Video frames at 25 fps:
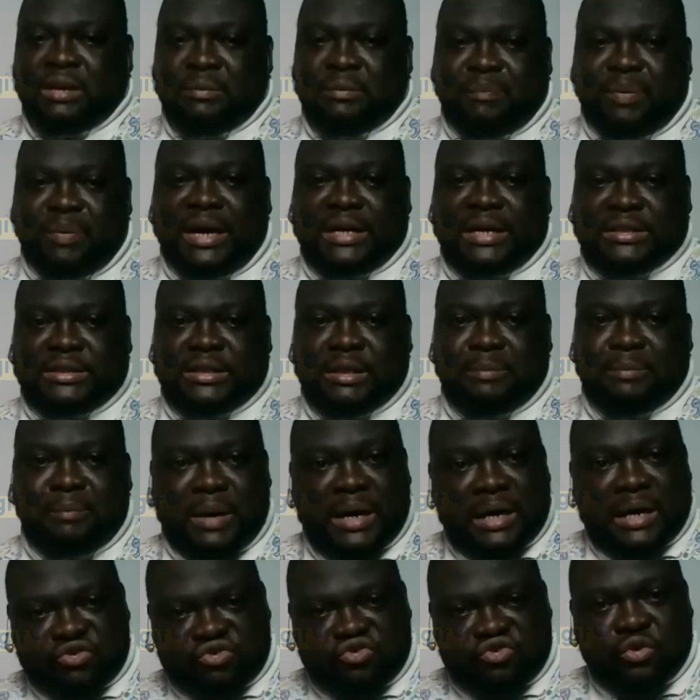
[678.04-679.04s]
in past
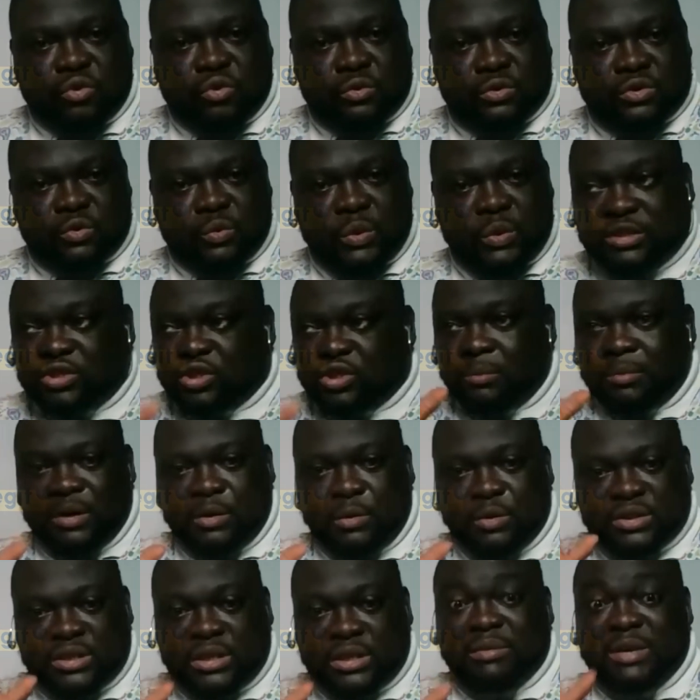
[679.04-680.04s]
shows where
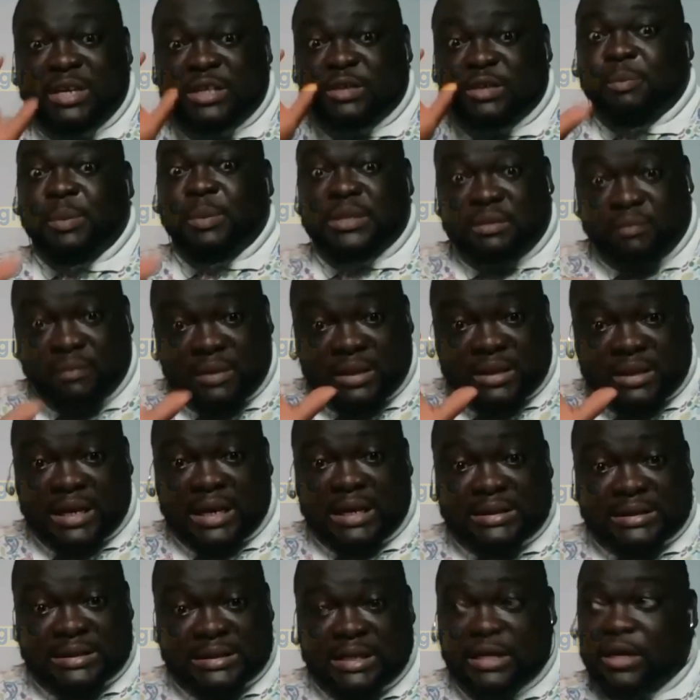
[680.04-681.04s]
somebody was given a specific
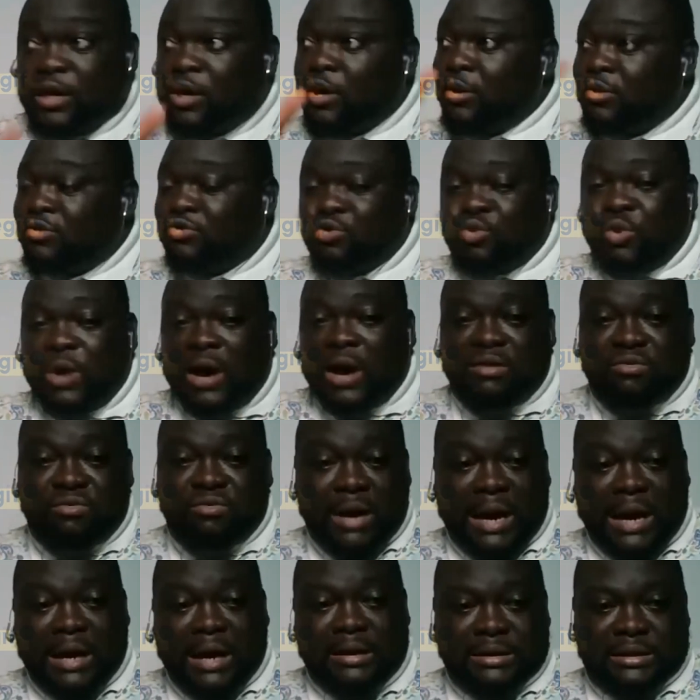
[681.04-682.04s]
task to go
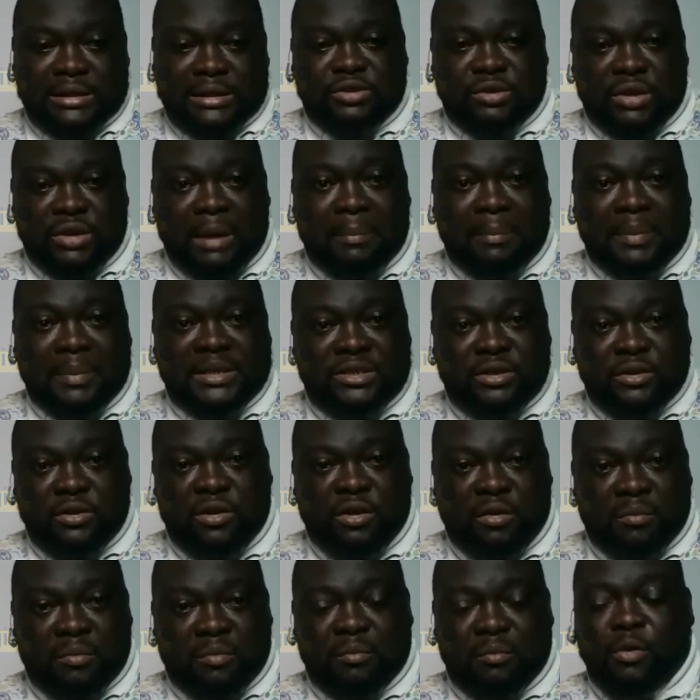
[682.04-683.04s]
and rile this other person
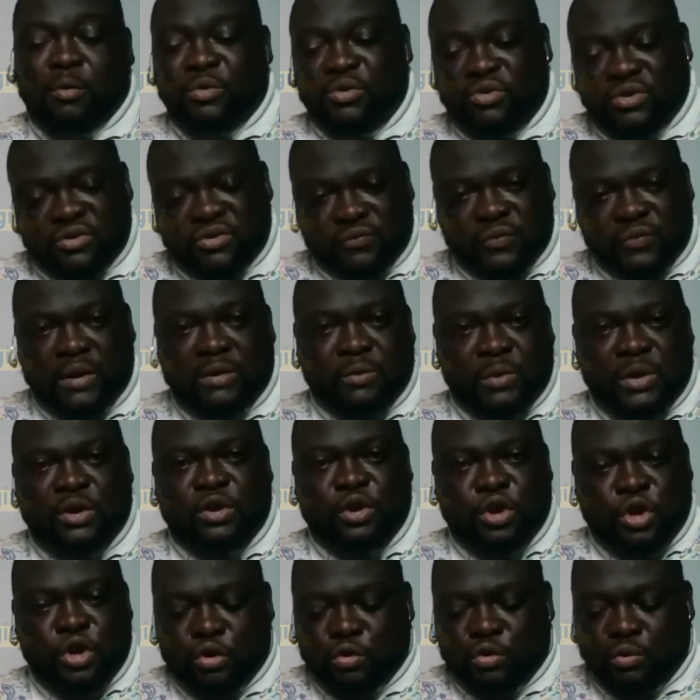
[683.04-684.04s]
up. But we just found we
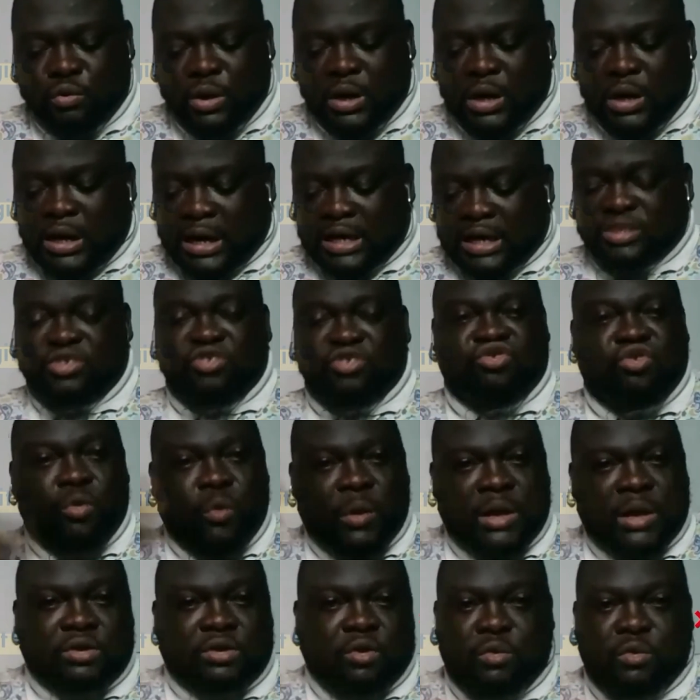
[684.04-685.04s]
knew as the show
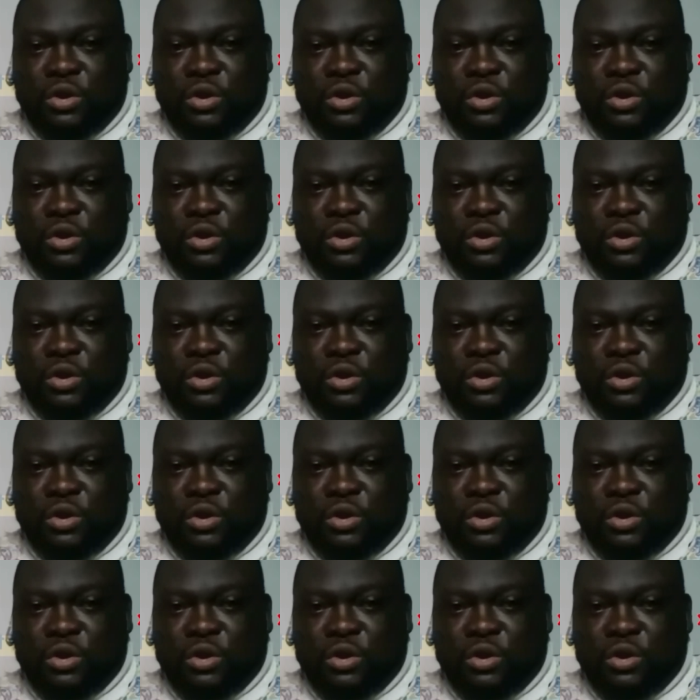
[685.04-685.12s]
went on.